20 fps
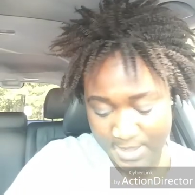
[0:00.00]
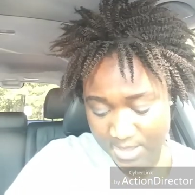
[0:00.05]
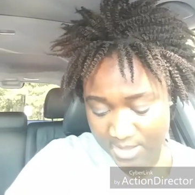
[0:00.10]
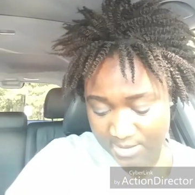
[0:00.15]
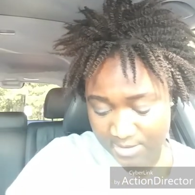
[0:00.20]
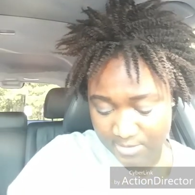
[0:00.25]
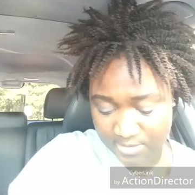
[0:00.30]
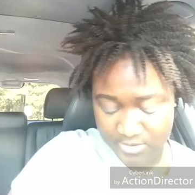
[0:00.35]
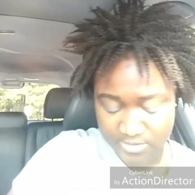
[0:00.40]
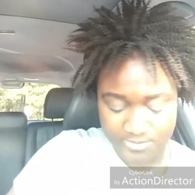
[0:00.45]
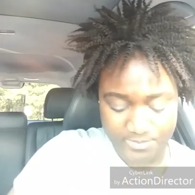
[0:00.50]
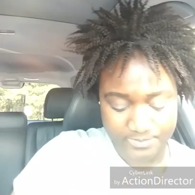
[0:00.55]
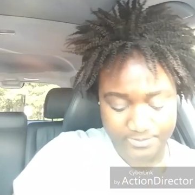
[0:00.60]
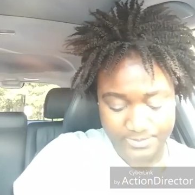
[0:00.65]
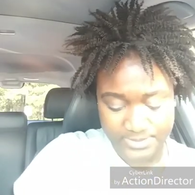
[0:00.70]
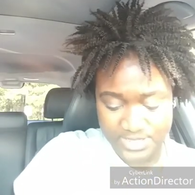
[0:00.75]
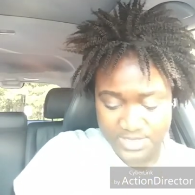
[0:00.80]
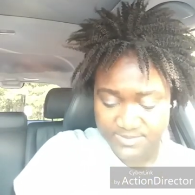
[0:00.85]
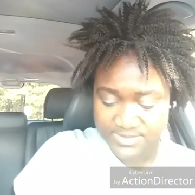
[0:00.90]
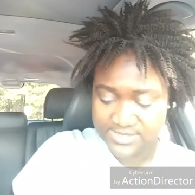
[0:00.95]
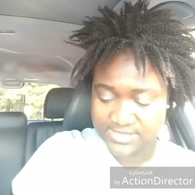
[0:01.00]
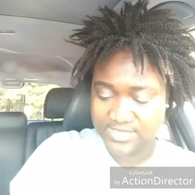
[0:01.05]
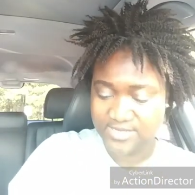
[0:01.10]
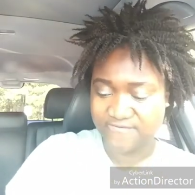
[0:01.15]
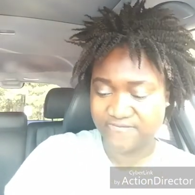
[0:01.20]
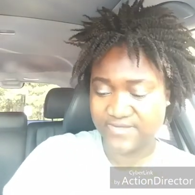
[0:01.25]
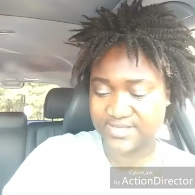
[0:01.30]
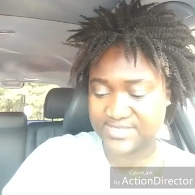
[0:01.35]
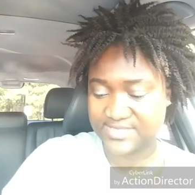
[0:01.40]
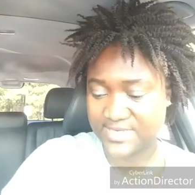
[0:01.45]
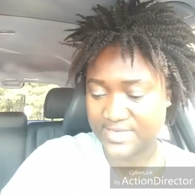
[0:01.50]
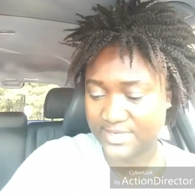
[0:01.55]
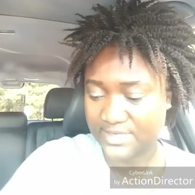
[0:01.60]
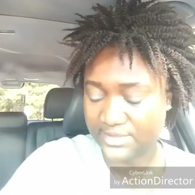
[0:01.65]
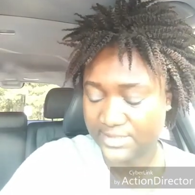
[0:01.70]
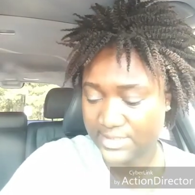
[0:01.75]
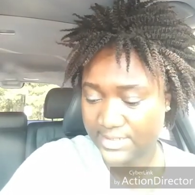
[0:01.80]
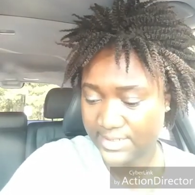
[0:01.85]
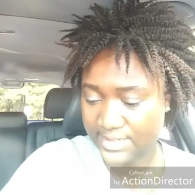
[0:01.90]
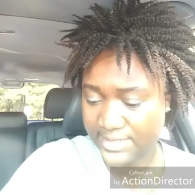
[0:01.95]
Let me see if there's
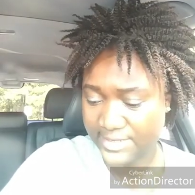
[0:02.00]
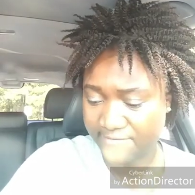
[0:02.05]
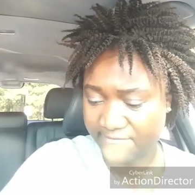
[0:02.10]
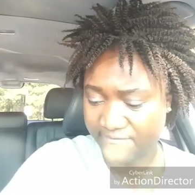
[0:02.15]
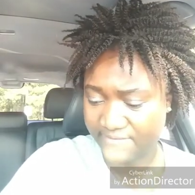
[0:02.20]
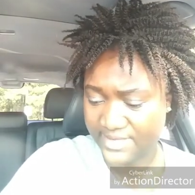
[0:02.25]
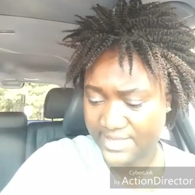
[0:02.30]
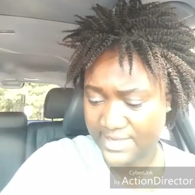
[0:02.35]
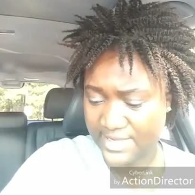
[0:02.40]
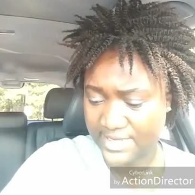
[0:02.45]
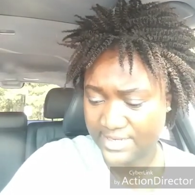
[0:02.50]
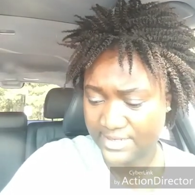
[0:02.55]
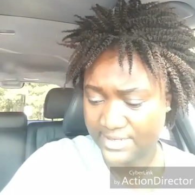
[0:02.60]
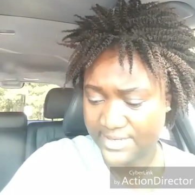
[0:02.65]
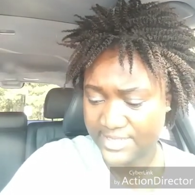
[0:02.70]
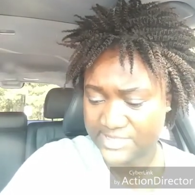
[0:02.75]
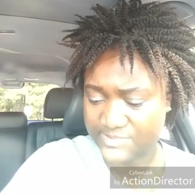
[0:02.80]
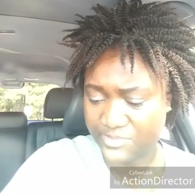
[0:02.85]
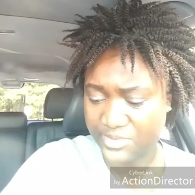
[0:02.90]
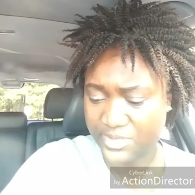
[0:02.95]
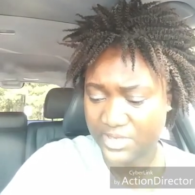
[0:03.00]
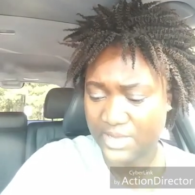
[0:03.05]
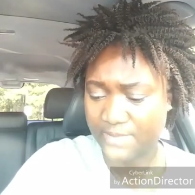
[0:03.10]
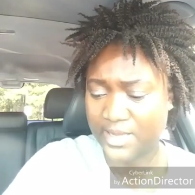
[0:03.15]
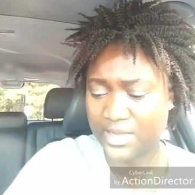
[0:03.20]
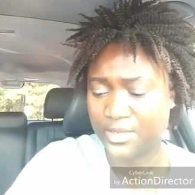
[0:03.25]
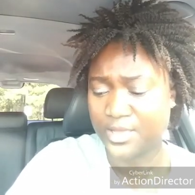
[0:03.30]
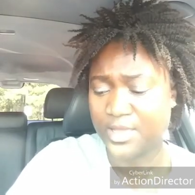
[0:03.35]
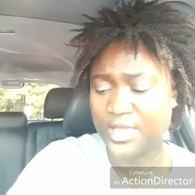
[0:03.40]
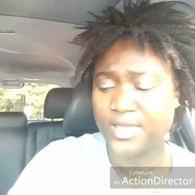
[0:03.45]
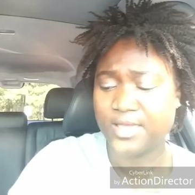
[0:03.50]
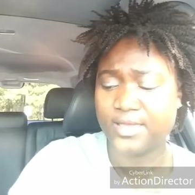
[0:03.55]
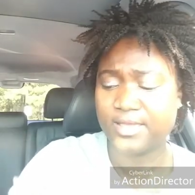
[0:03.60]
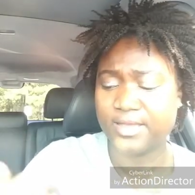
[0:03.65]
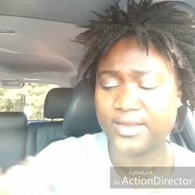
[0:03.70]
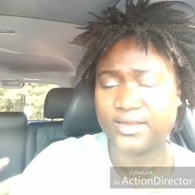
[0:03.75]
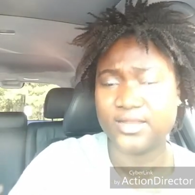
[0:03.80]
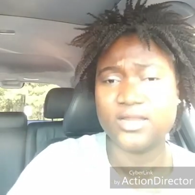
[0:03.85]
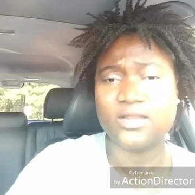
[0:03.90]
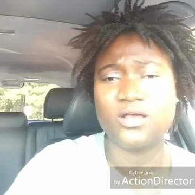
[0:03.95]
anything left that I did not speak about.
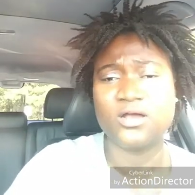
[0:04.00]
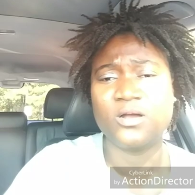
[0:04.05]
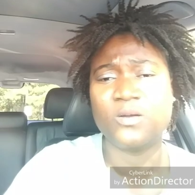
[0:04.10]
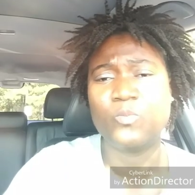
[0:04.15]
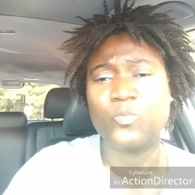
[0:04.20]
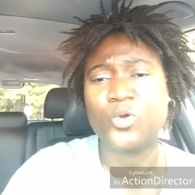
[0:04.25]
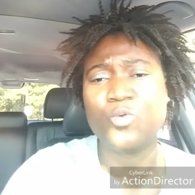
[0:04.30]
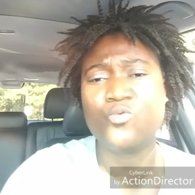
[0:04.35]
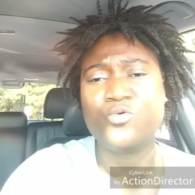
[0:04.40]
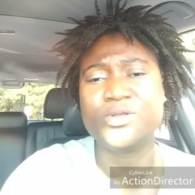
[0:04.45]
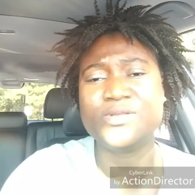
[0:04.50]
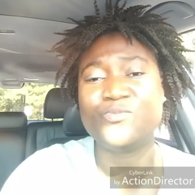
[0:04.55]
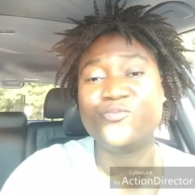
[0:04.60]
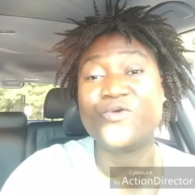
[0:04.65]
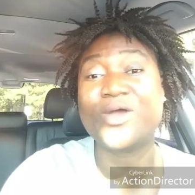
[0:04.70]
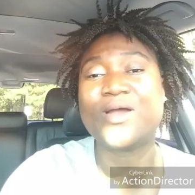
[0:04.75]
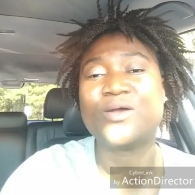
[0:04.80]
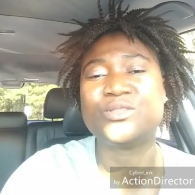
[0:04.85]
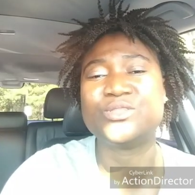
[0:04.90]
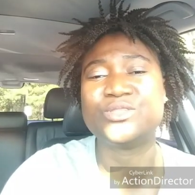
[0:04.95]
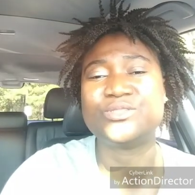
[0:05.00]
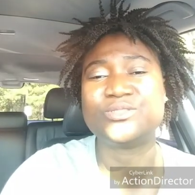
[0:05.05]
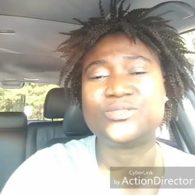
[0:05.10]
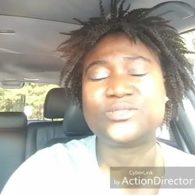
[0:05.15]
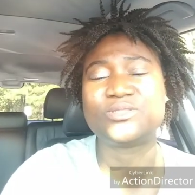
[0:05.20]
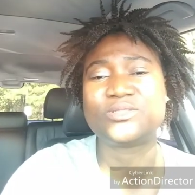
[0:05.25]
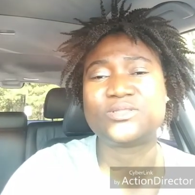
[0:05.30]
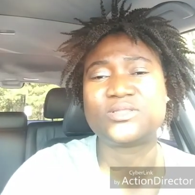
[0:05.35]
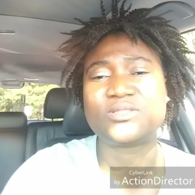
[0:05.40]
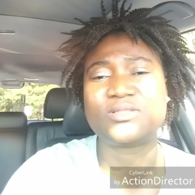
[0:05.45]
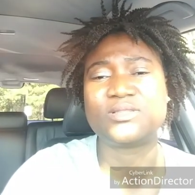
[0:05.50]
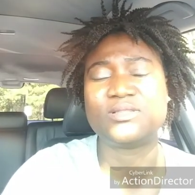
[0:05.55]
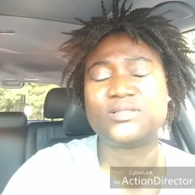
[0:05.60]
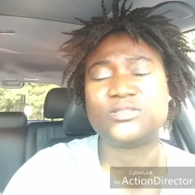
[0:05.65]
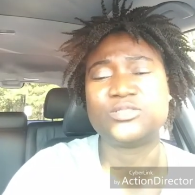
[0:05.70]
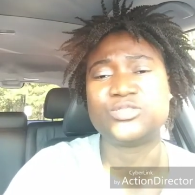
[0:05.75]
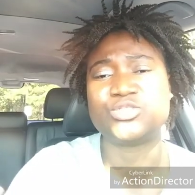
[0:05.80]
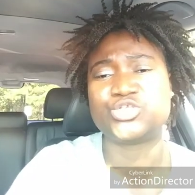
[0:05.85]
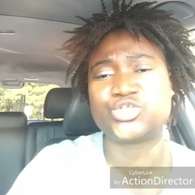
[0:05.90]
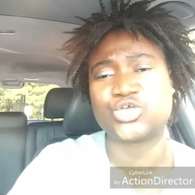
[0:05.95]
And then when we were
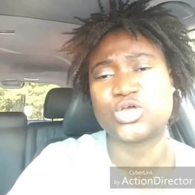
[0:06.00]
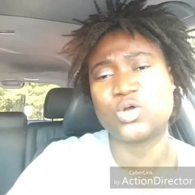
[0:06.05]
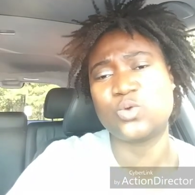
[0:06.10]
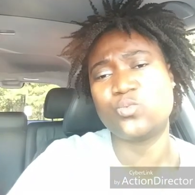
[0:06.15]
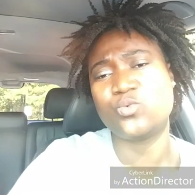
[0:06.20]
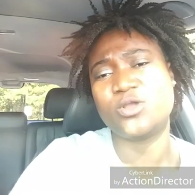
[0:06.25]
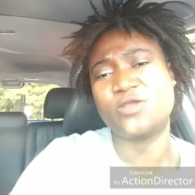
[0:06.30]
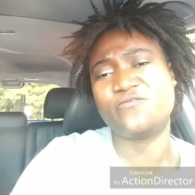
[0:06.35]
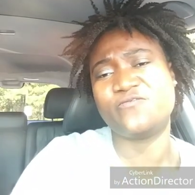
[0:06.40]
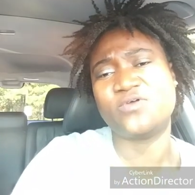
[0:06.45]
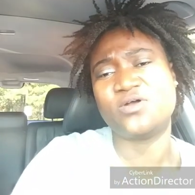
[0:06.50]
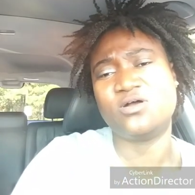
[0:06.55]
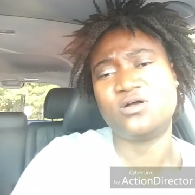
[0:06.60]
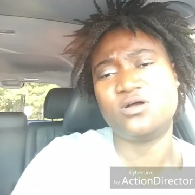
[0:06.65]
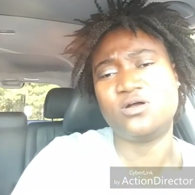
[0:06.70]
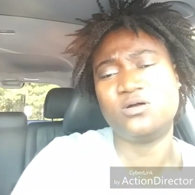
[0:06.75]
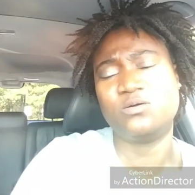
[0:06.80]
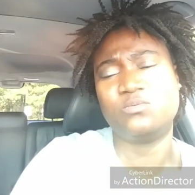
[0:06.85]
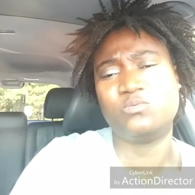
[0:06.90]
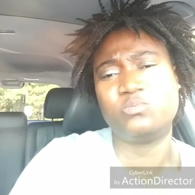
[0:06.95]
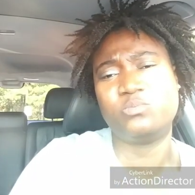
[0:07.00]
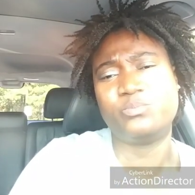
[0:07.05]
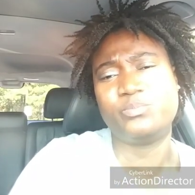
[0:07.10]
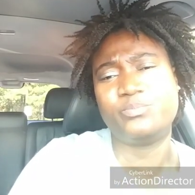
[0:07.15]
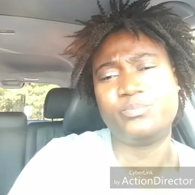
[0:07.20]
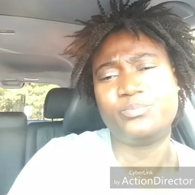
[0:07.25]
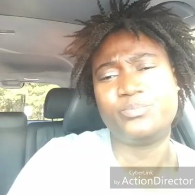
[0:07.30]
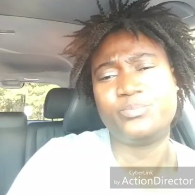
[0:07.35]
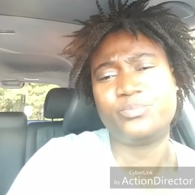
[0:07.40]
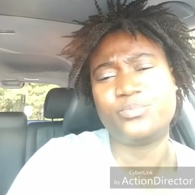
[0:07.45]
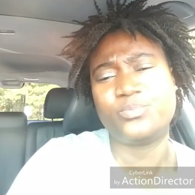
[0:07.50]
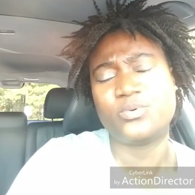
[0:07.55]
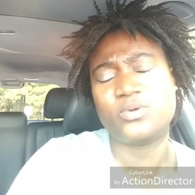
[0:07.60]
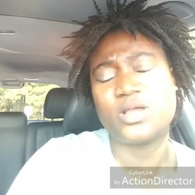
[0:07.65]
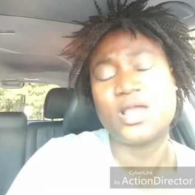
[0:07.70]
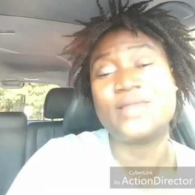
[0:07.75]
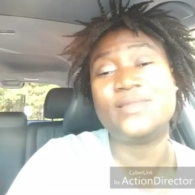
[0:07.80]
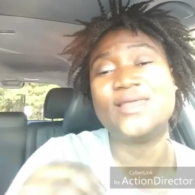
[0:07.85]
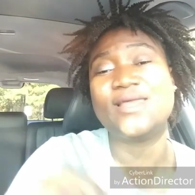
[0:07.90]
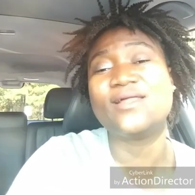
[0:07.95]
done with
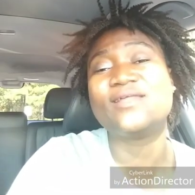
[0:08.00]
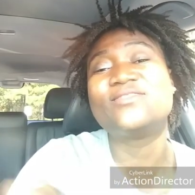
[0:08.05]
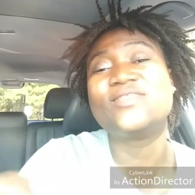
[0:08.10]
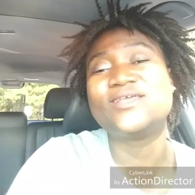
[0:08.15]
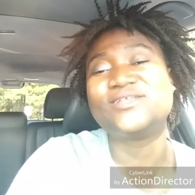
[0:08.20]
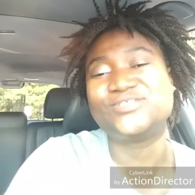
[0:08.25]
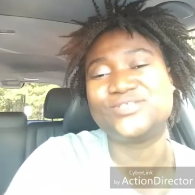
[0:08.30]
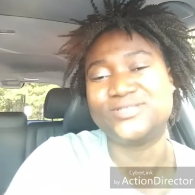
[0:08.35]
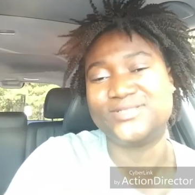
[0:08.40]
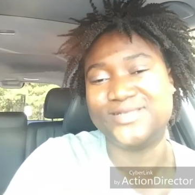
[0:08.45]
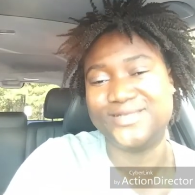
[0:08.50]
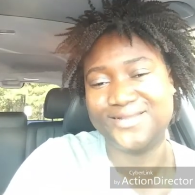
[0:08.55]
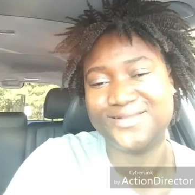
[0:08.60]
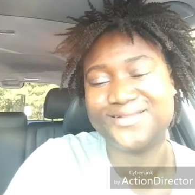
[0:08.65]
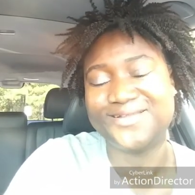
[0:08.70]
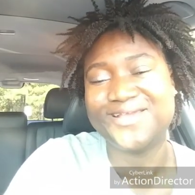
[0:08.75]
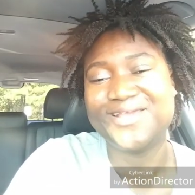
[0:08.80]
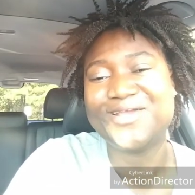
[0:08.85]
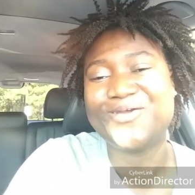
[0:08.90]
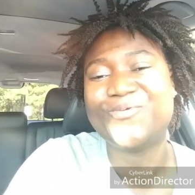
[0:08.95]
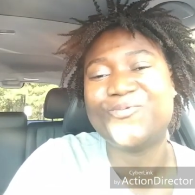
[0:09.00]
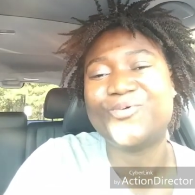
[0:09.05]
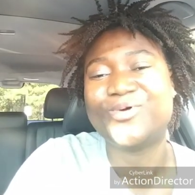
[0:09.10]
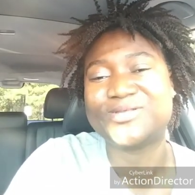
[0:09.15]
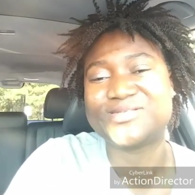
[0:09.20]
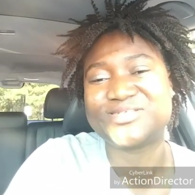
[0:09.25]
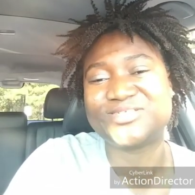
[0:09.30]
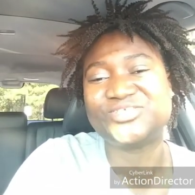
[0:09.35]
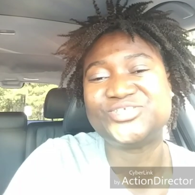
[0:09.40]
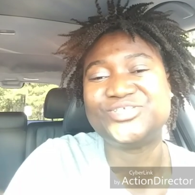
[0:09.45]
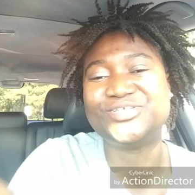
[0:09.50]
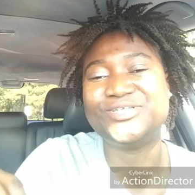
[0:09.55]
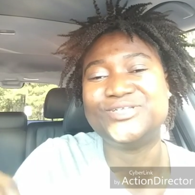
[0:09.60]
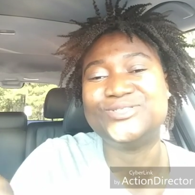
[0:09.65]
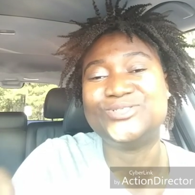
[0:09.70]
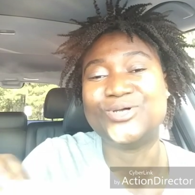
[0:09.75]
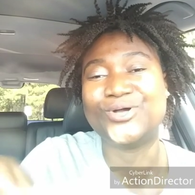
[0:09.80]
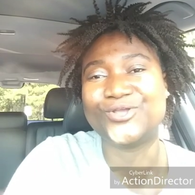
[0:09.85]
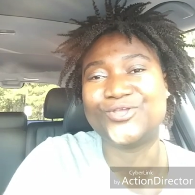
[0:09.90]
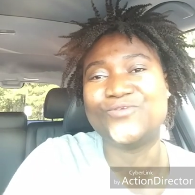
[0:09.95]
another thing she did was she
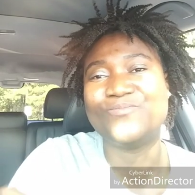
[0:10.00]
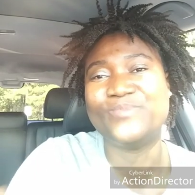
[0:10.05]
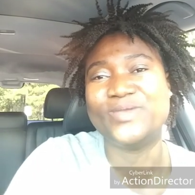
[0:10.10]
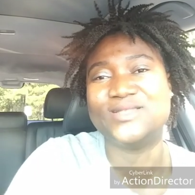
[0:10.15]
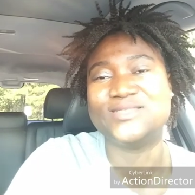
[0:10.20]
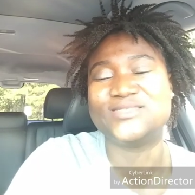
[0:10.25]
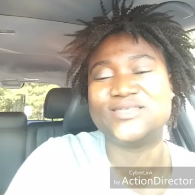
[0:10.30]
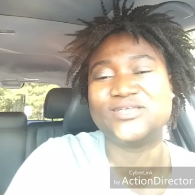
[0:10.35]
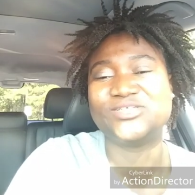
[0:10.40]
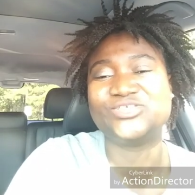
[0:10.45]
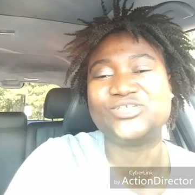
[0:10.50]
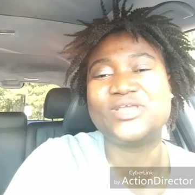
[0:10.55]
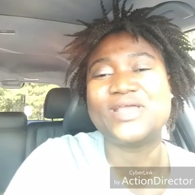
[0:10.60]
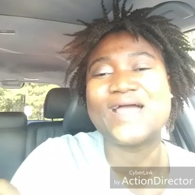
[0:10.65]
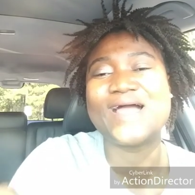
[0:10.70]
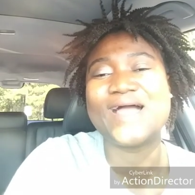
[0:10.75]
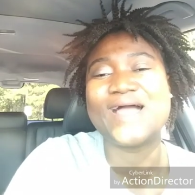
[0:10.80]
documented. She